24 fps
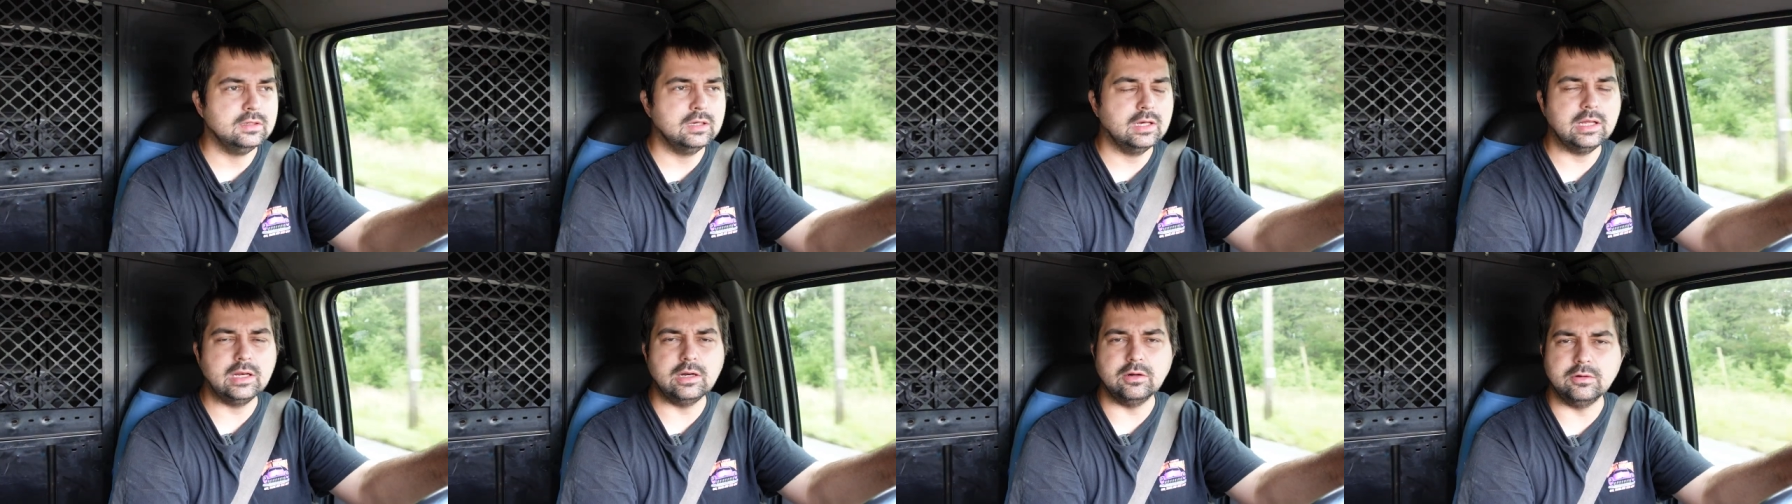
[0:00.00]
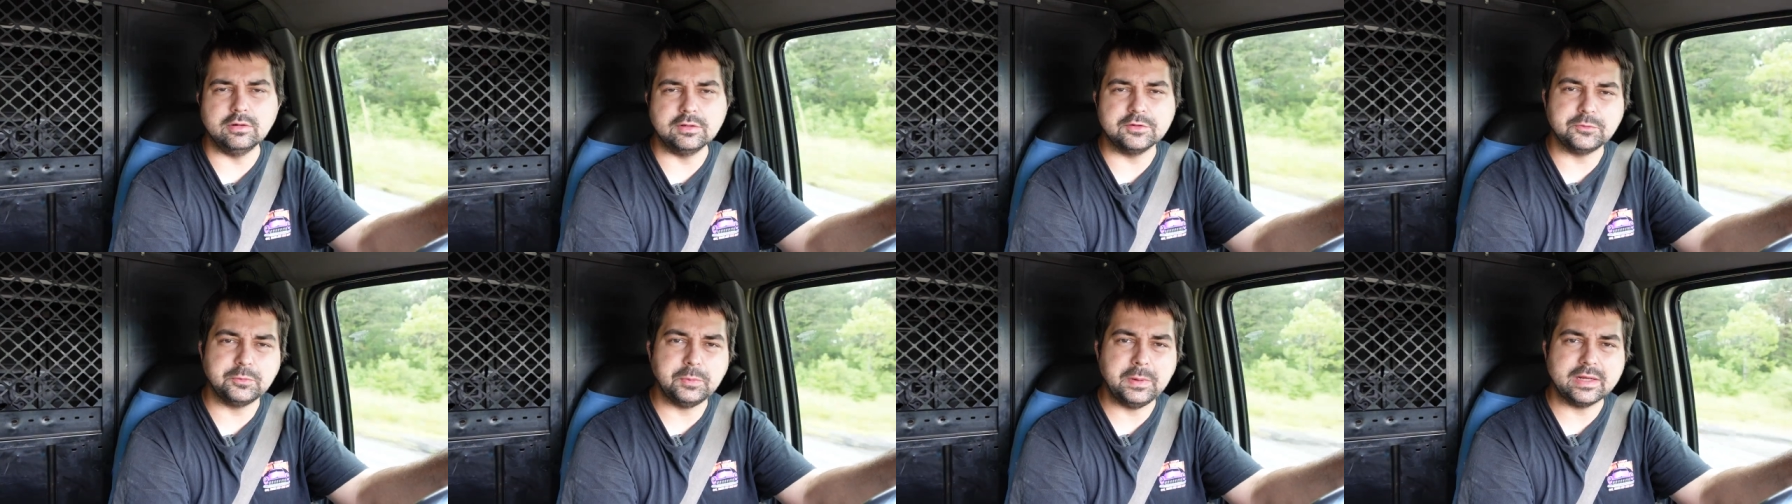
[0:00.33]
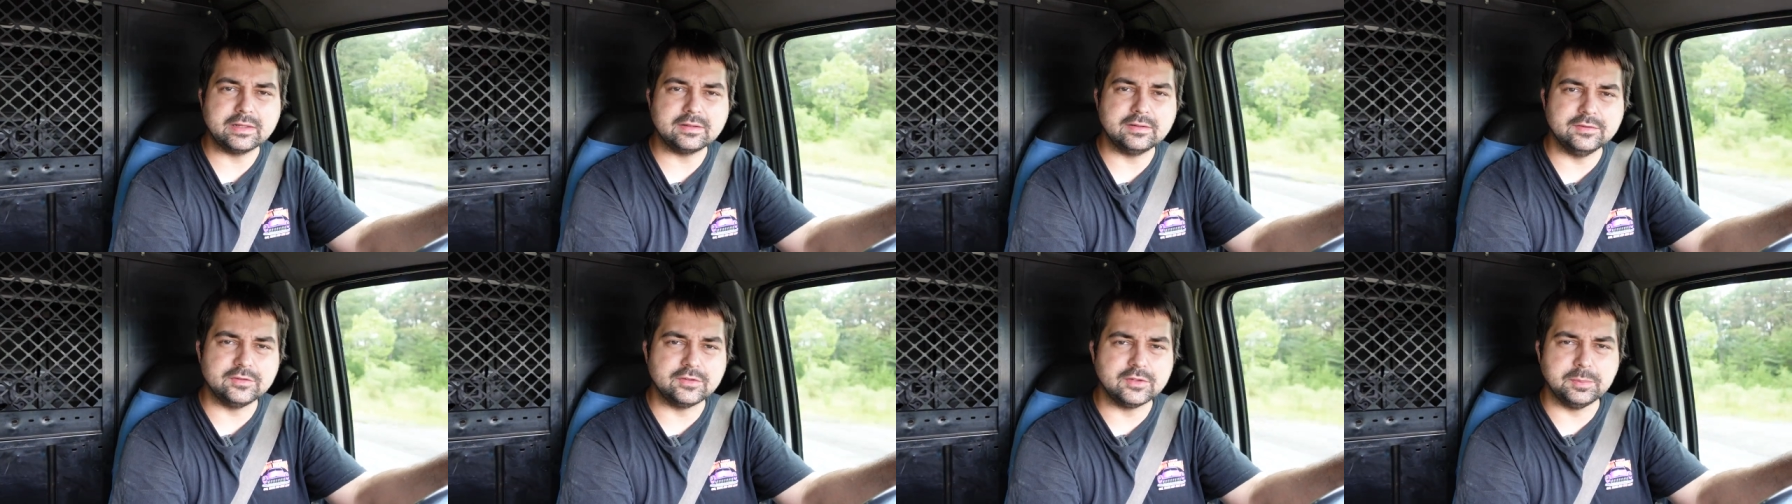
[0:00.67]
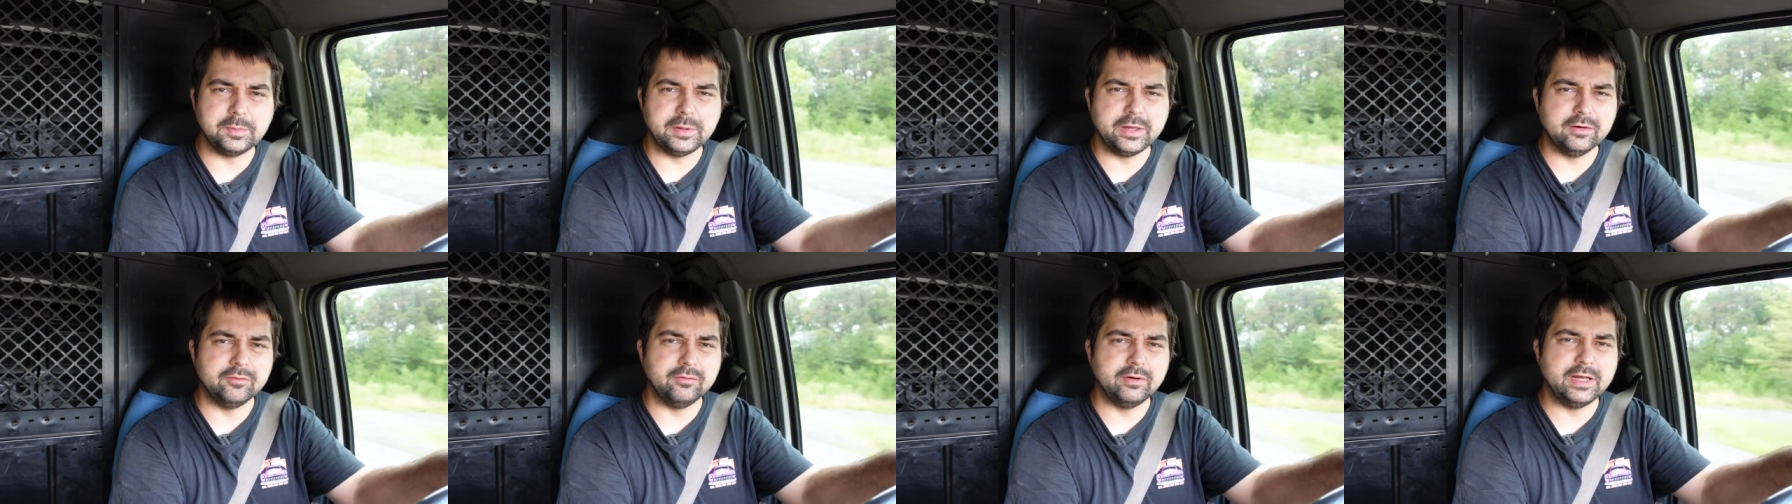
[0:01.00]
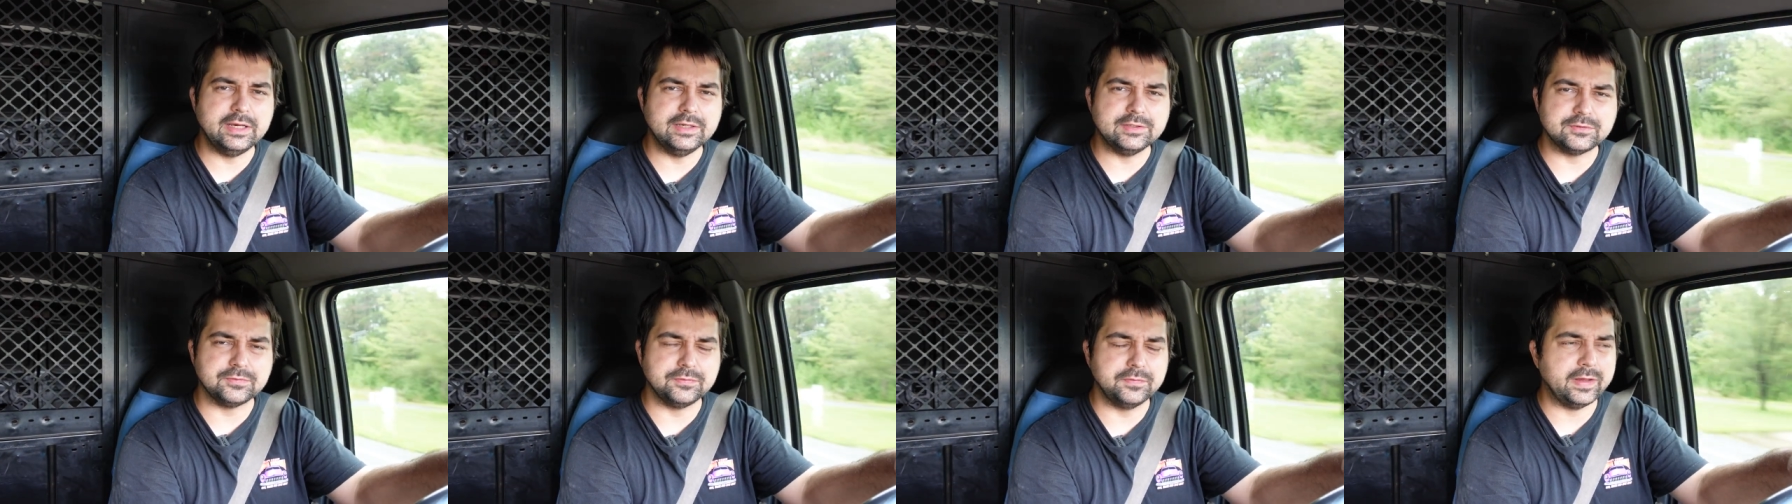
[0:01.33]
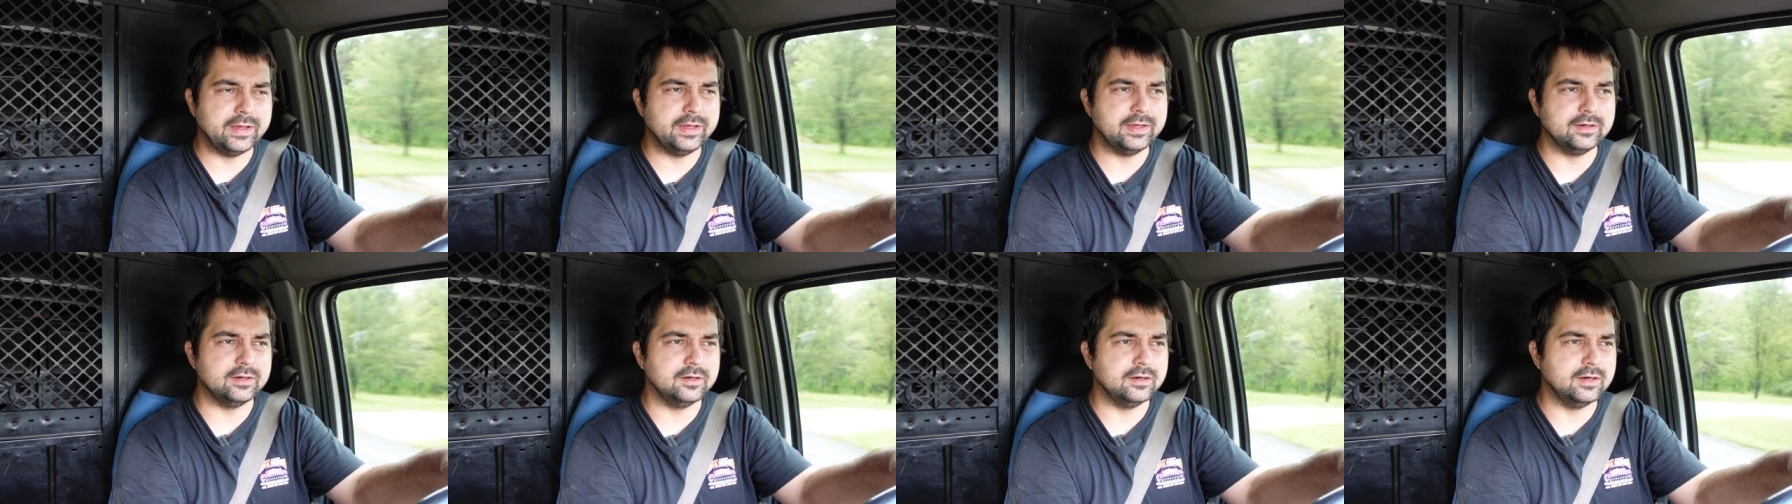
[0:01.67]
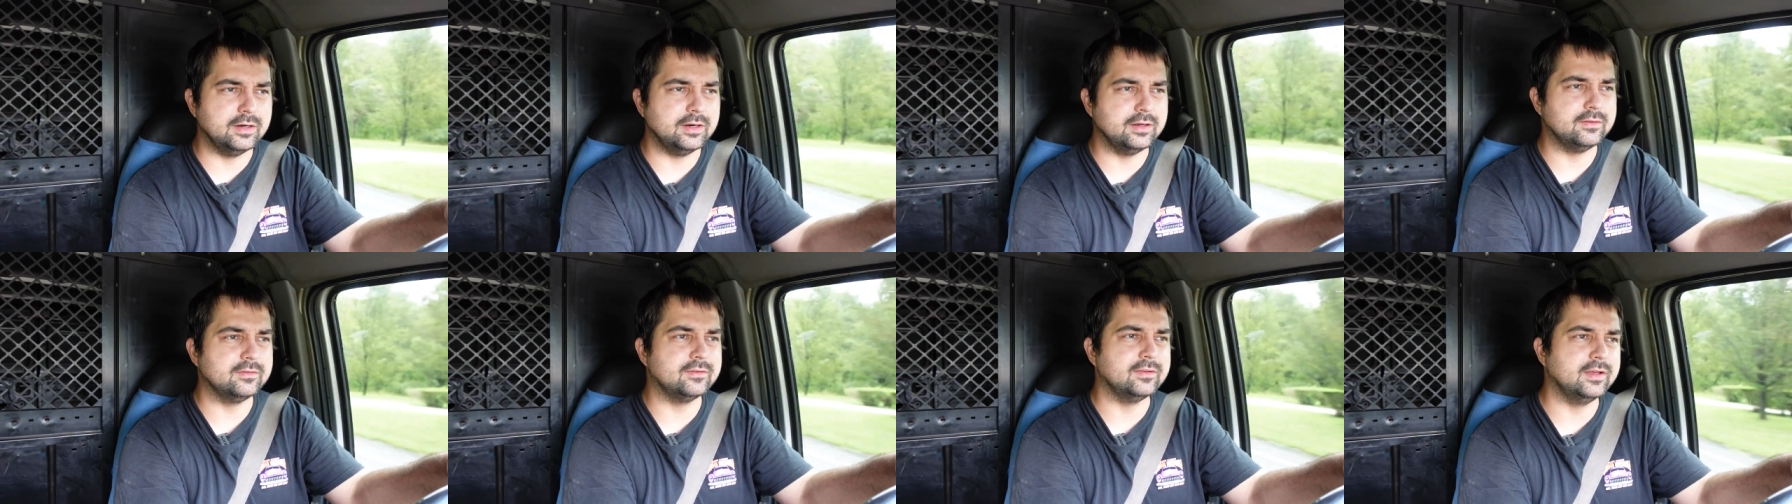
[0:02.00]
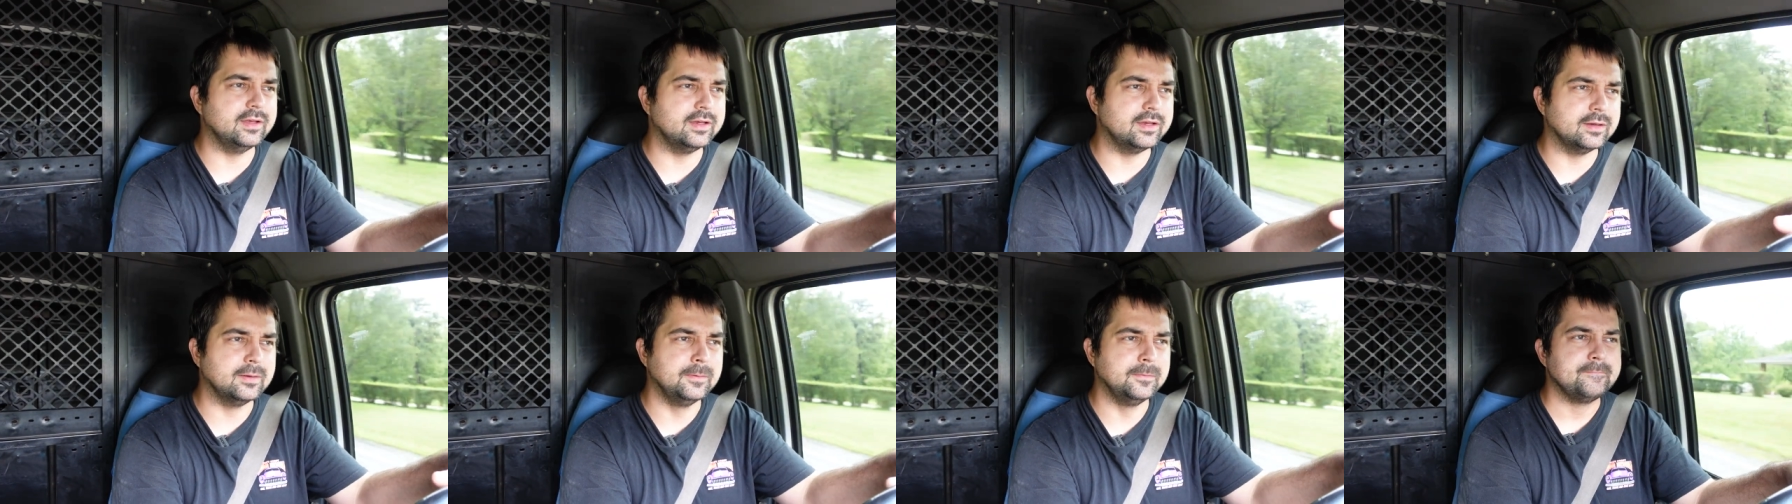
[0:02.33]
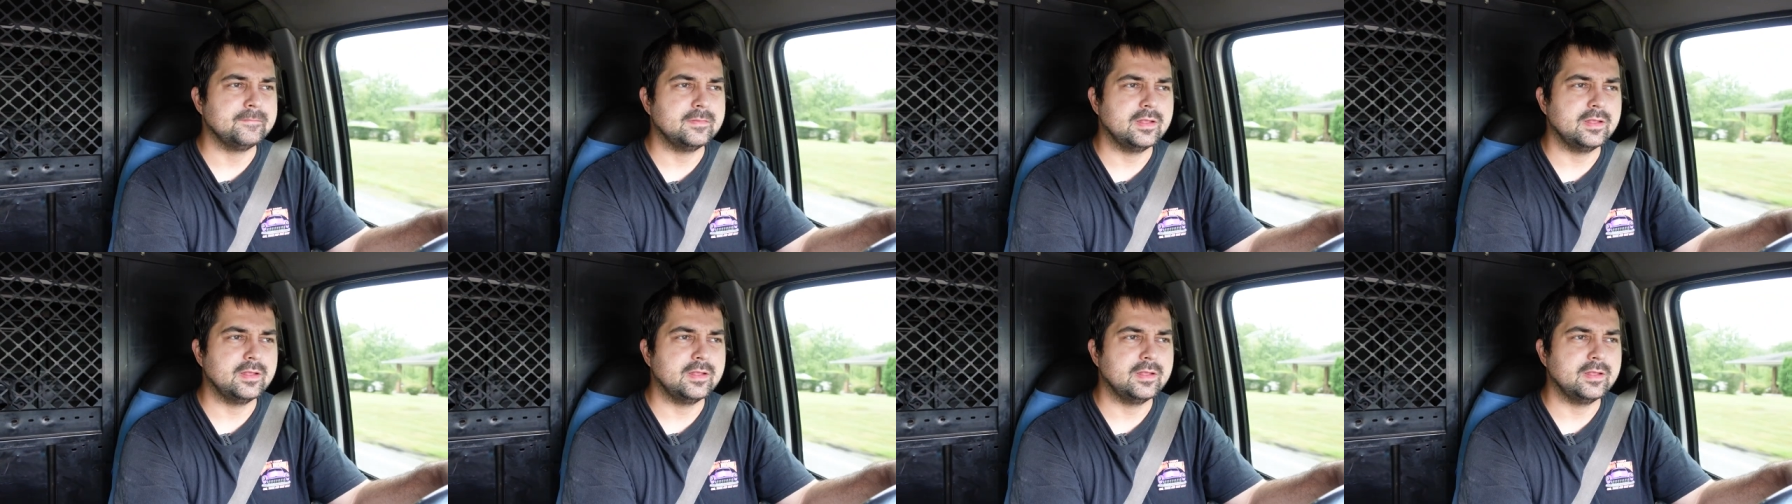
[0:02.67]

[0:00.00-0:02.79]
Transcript: I don't expect this to be a race van or anything.